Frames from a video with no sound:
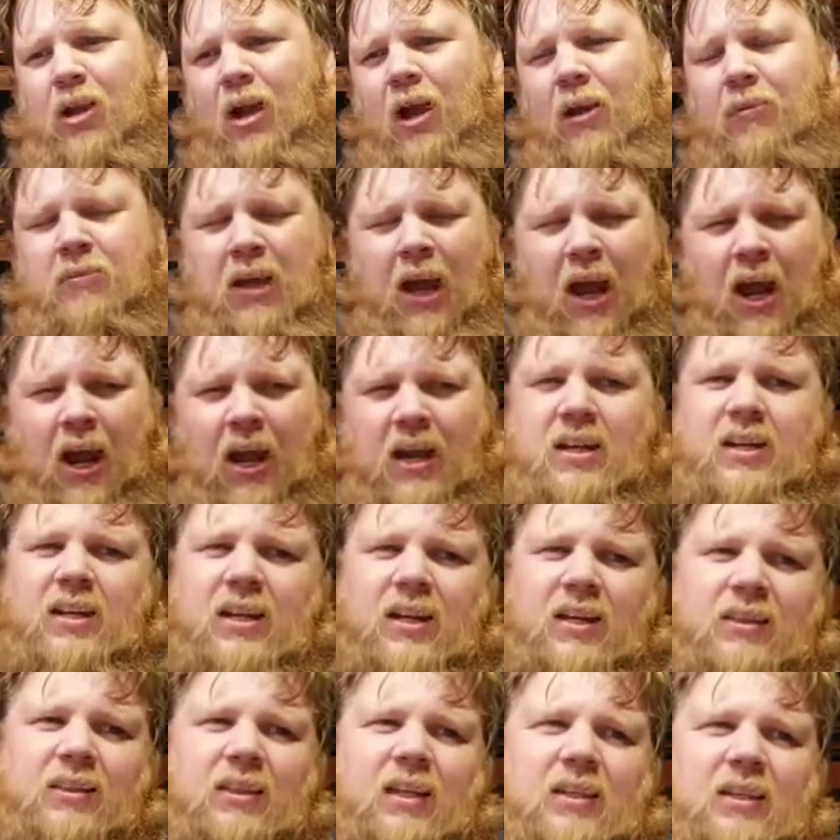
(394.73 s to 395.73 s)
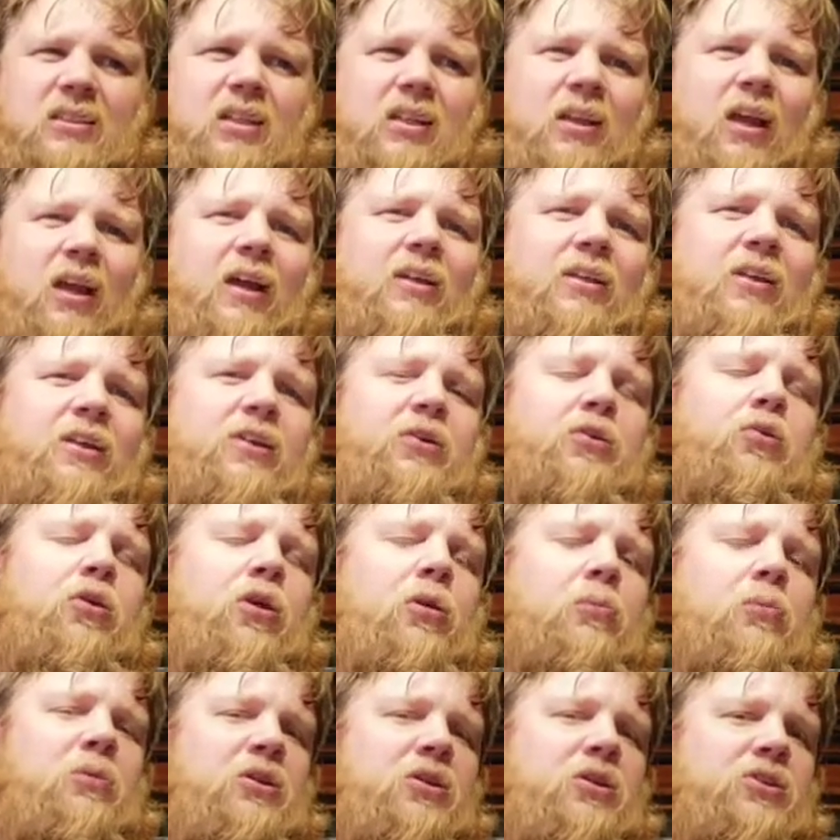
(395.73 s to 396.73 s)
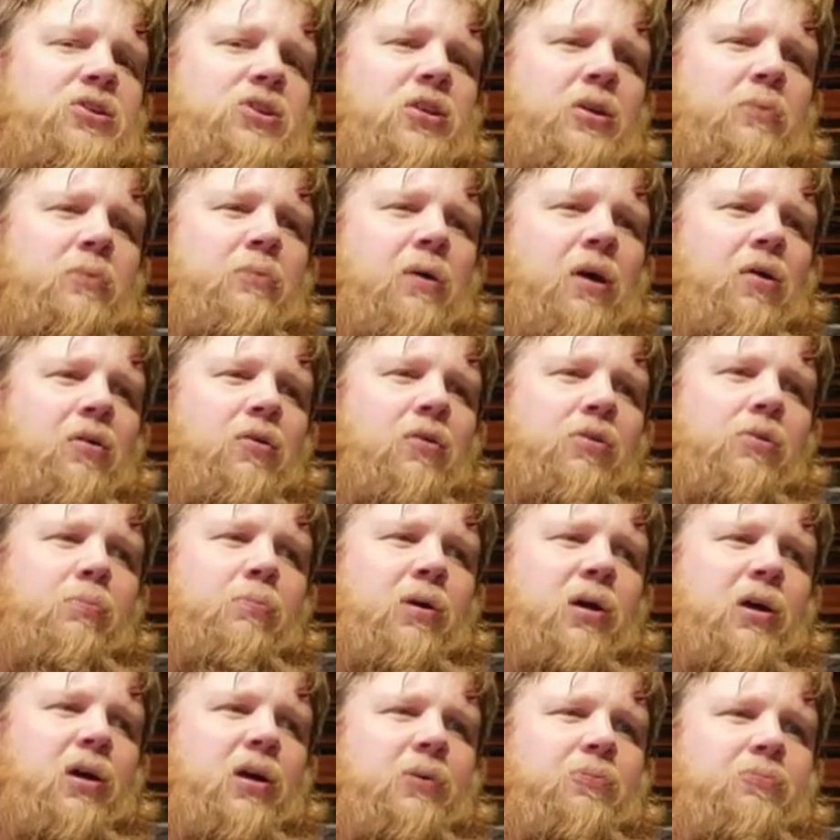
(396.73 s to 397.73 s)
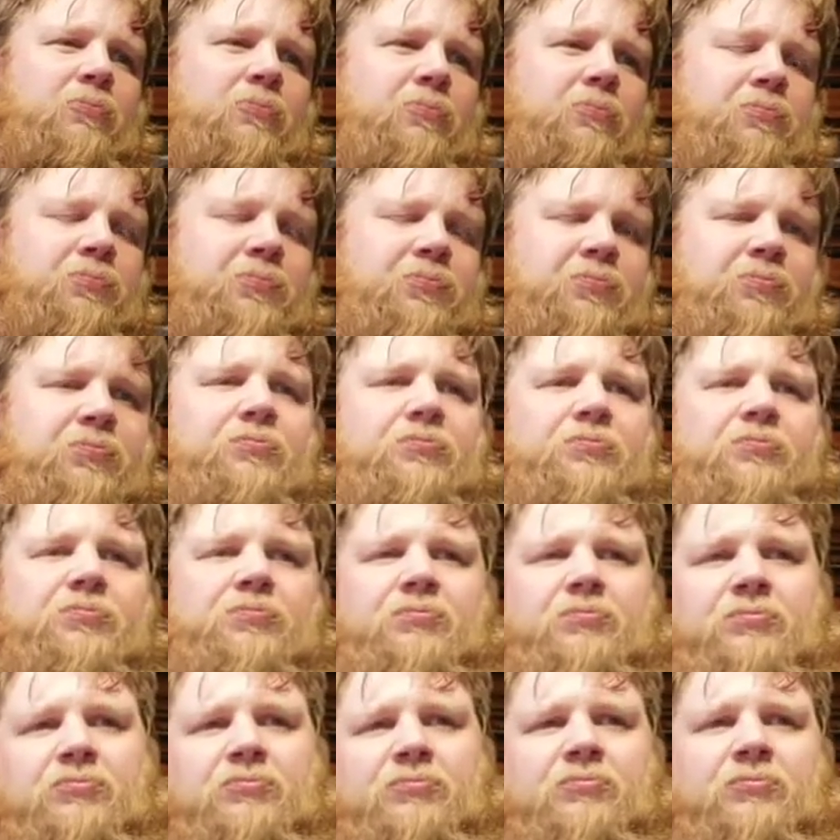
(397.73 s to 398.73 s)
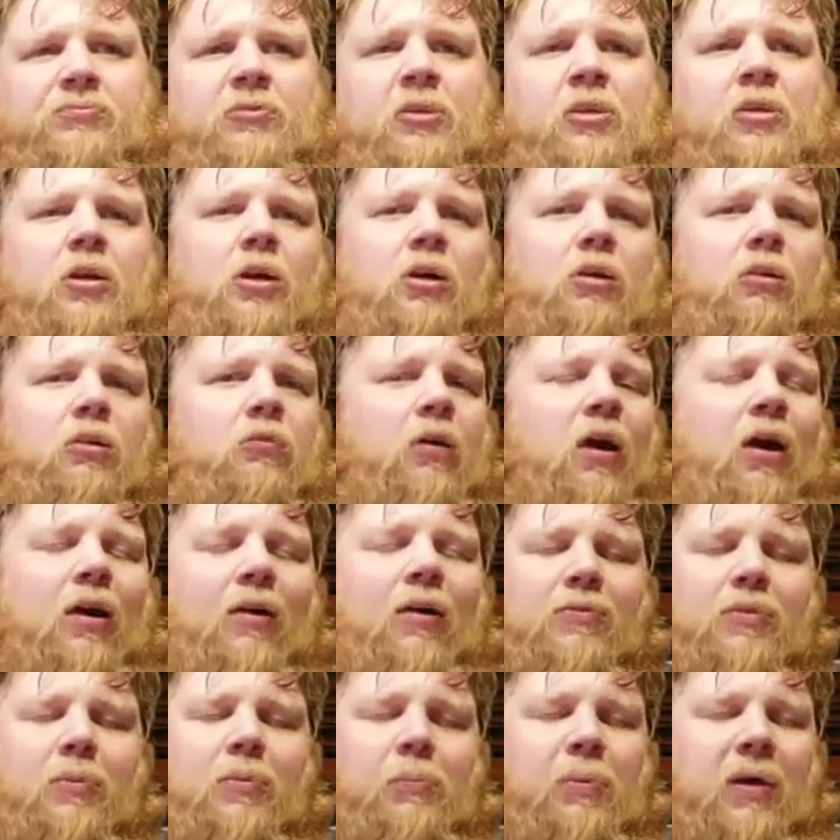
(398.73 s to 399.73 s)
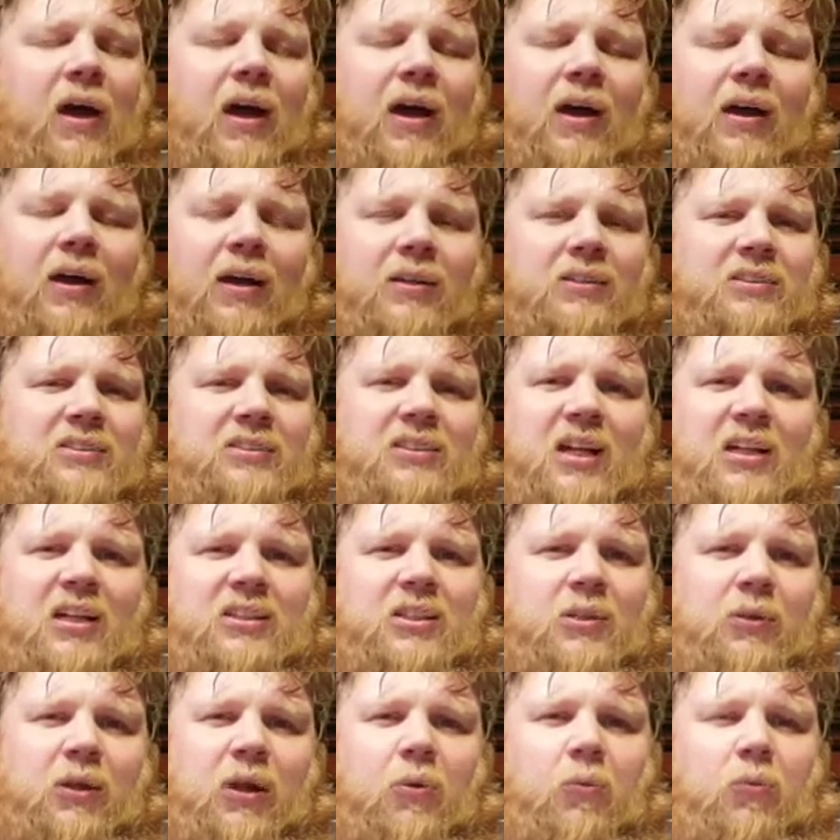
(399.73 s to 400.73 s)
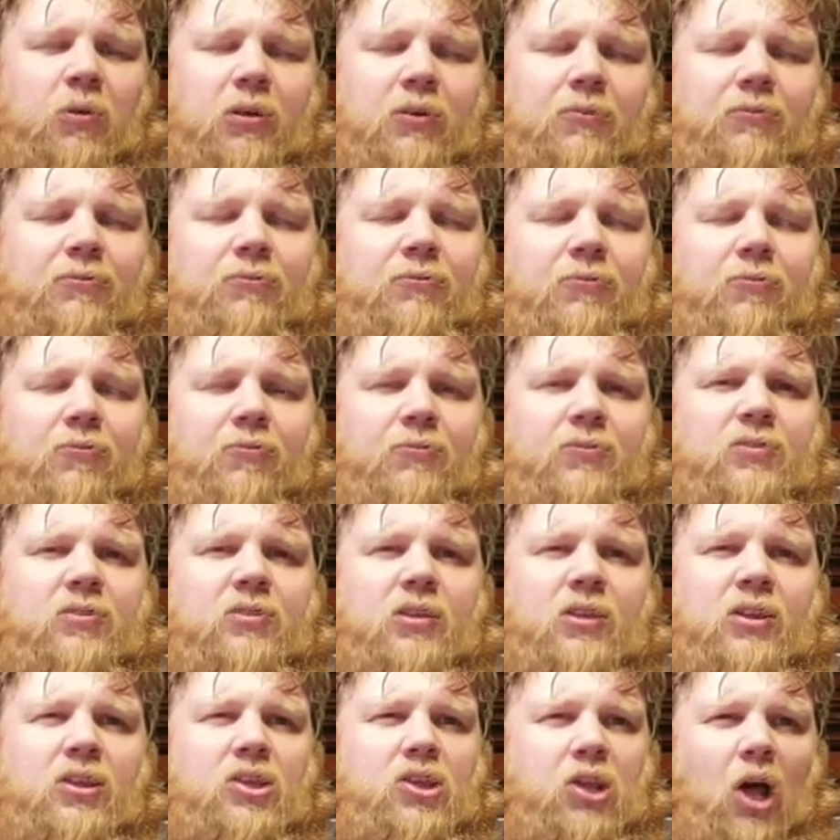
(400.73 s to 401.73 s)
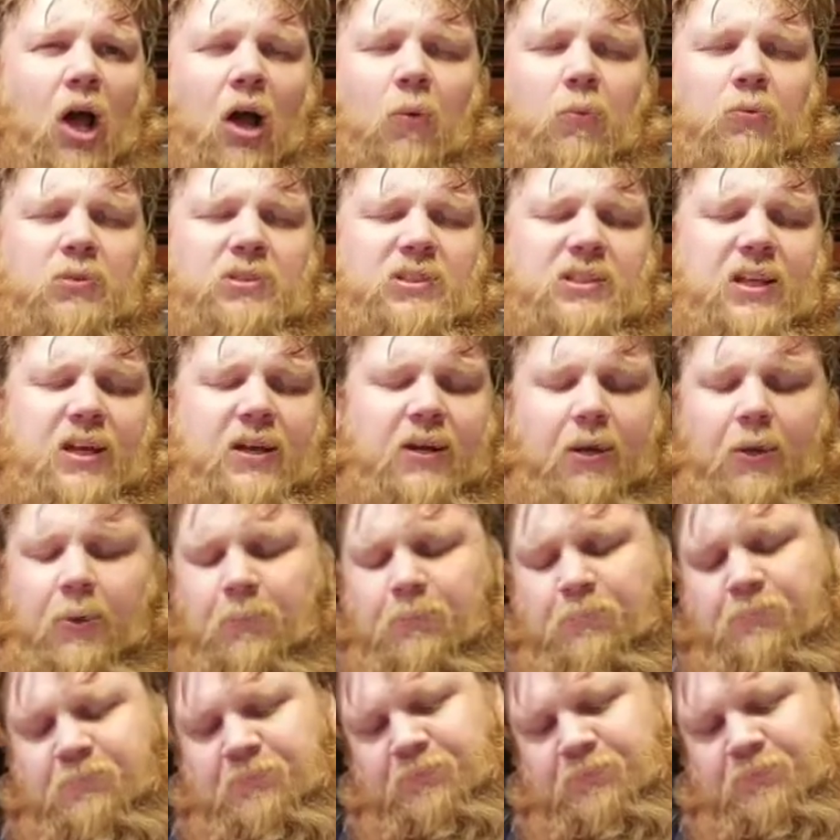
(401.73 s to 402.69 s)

I kind of get that slightly creaminess in the mouth, but right off the bat, it's not something I would have thought was there.